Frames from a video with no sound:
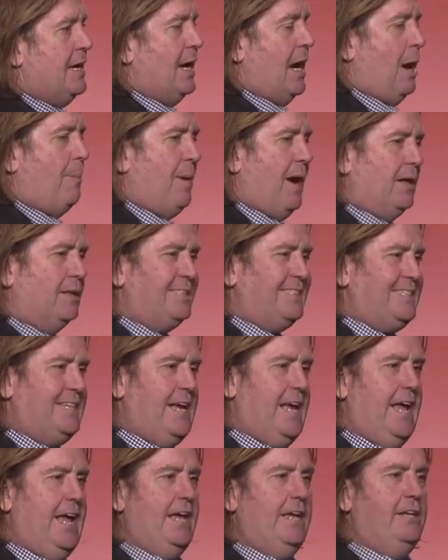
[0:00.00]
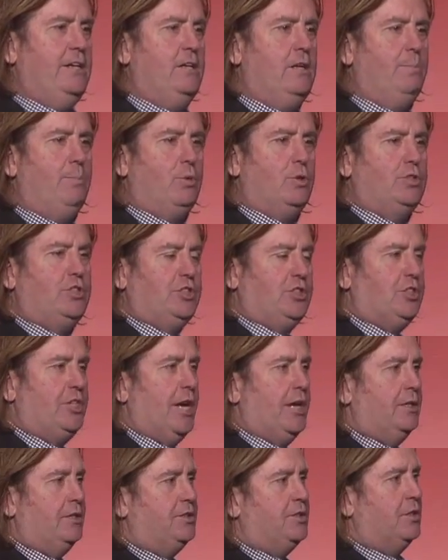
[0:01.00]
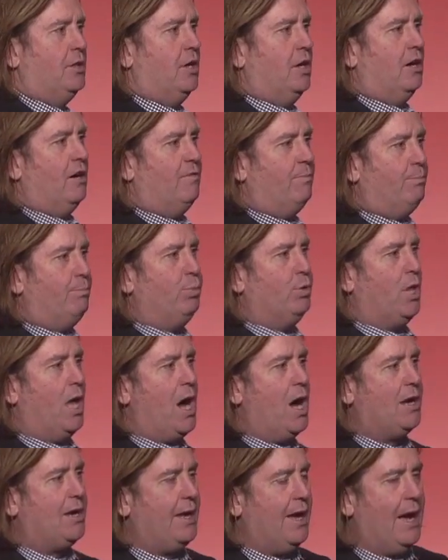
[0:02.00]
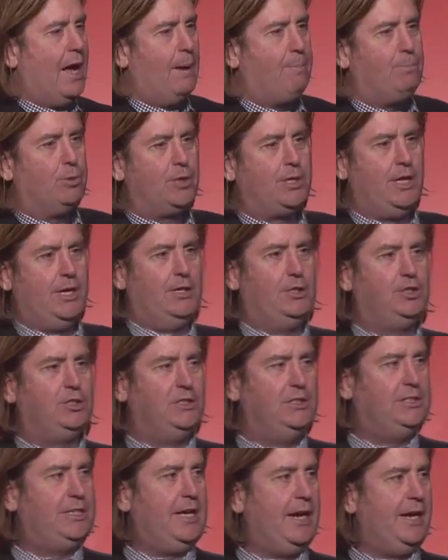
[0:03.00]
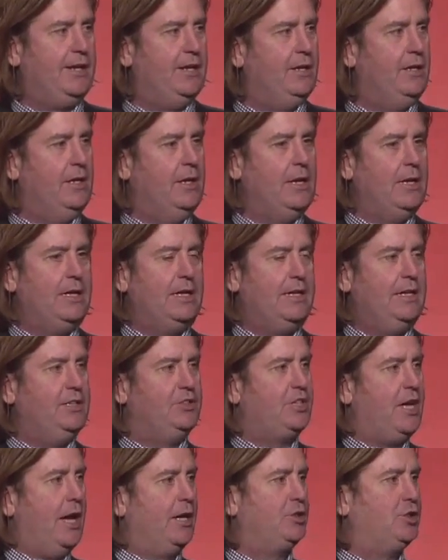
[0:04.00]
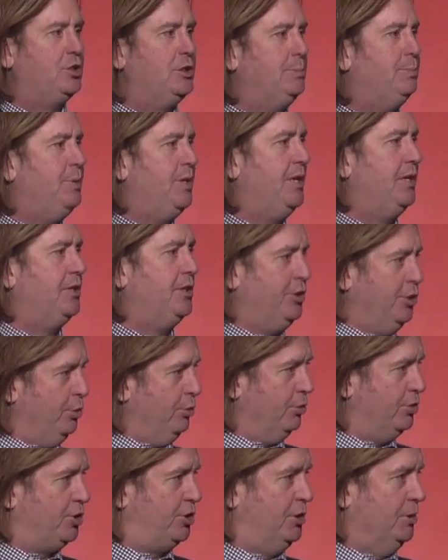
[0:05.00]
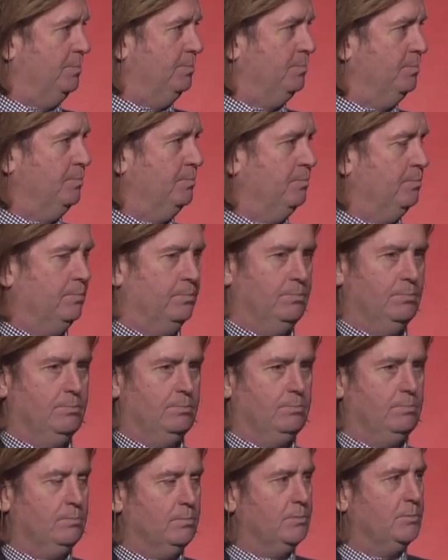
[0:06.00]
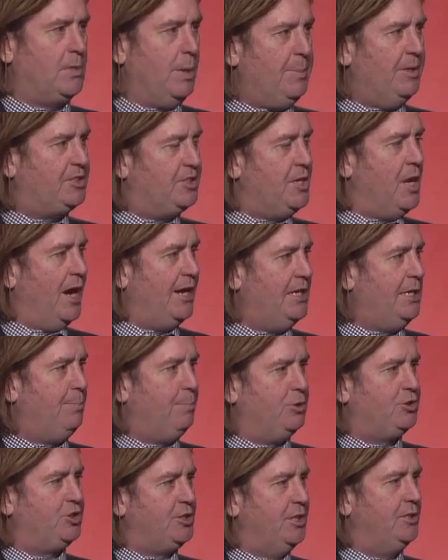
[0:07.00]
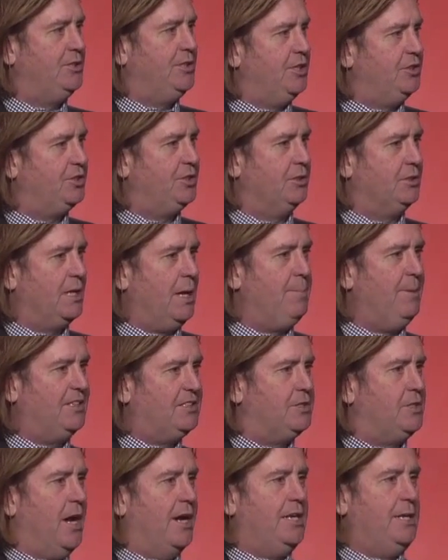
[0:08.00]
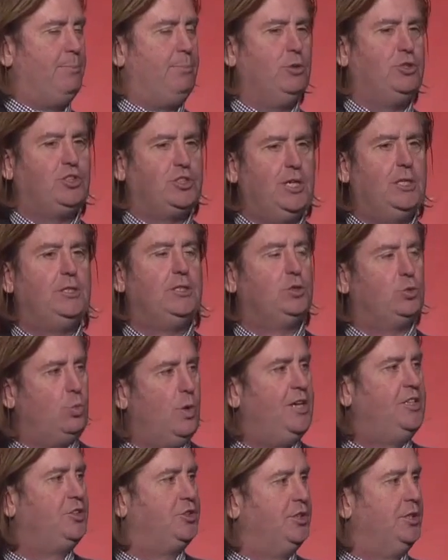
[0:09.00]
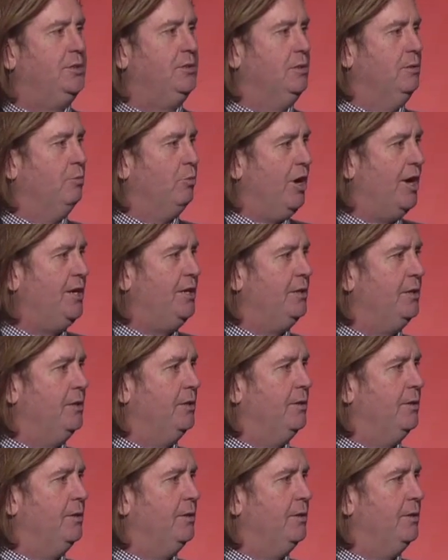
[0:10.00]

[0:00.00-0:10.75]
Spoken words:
About 10% of block application data is actually being used. That means 90% isn't. That means 90% is wasted, right?